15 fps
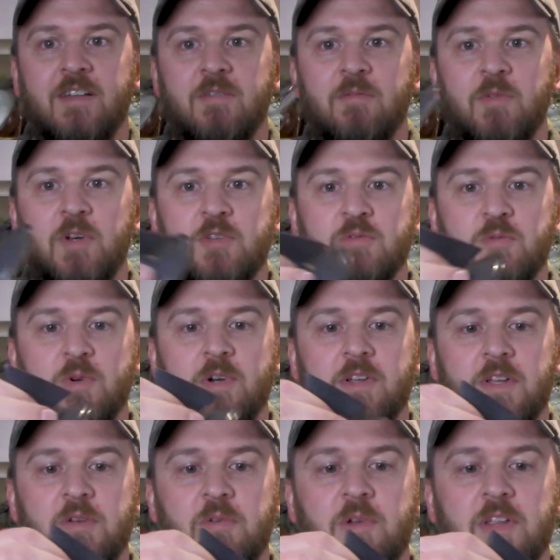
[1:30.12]
it's
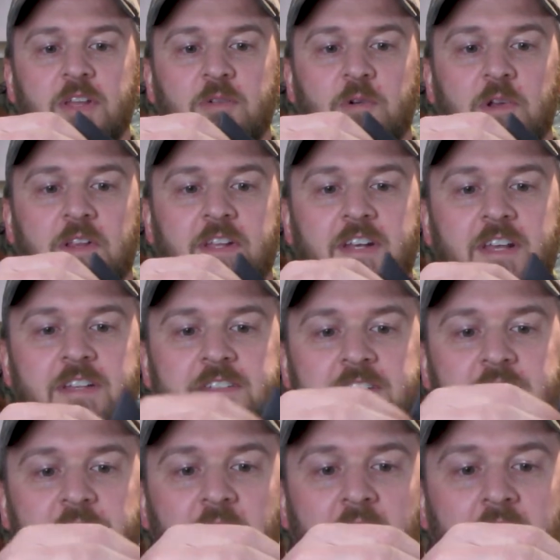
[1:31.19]
really, really, really
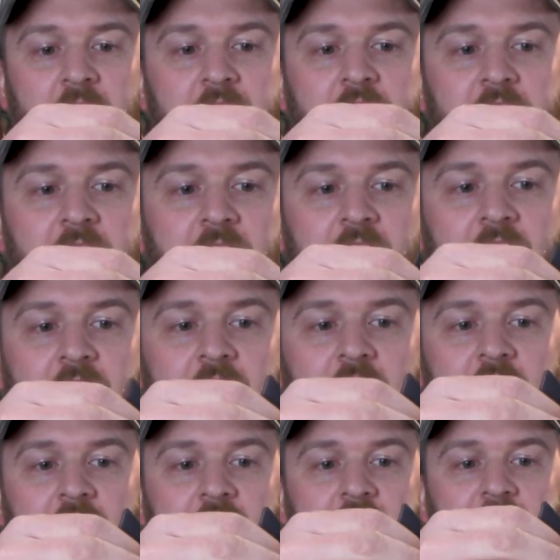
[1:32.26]
nicely made.
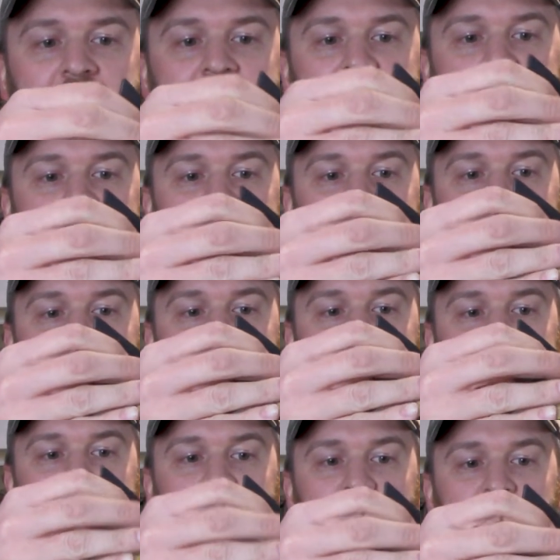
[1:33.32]
I
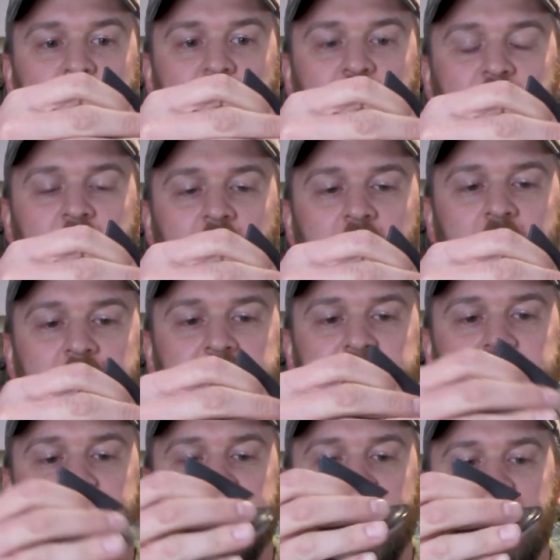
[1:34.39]
don't know who the
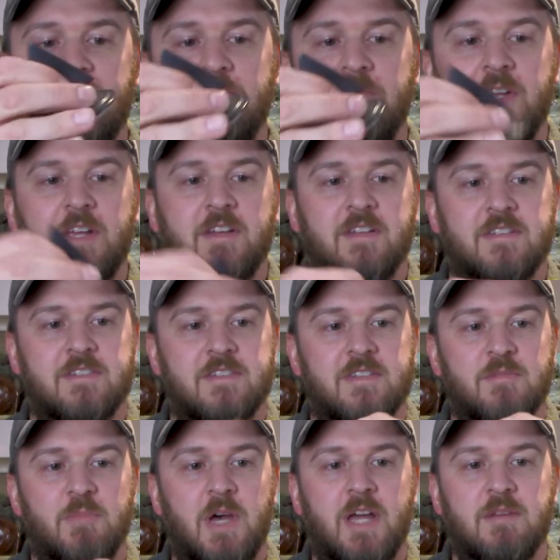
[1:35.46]
artist is yet because the
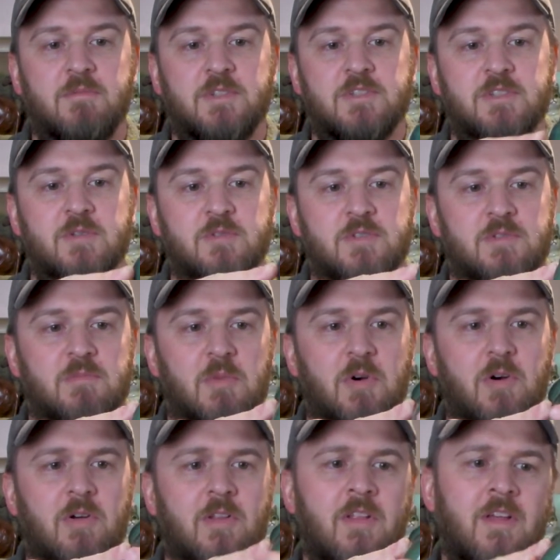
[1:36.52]
bottom is so
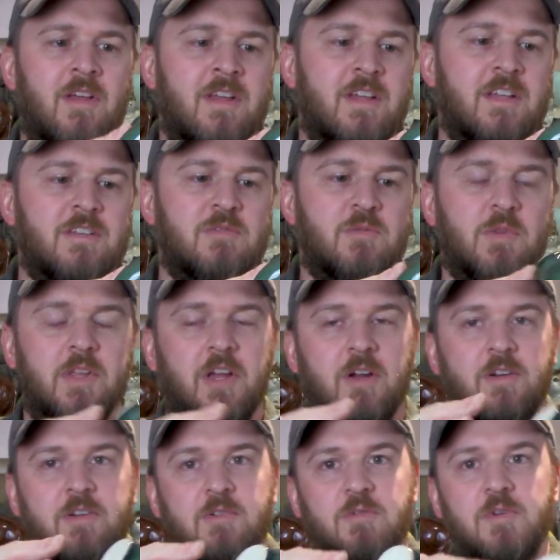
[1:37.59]
small. It's really
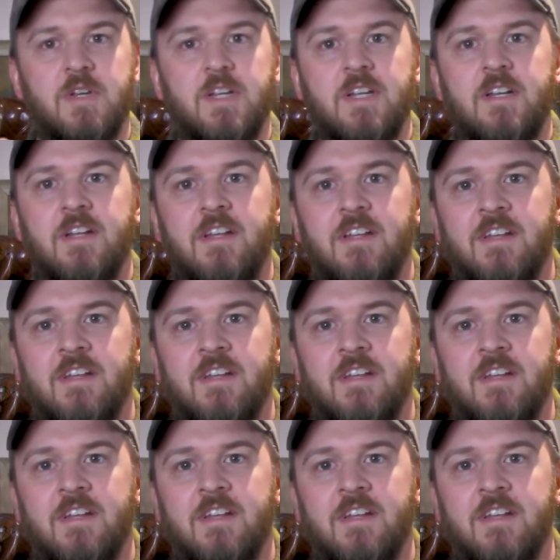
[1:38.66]
hard to read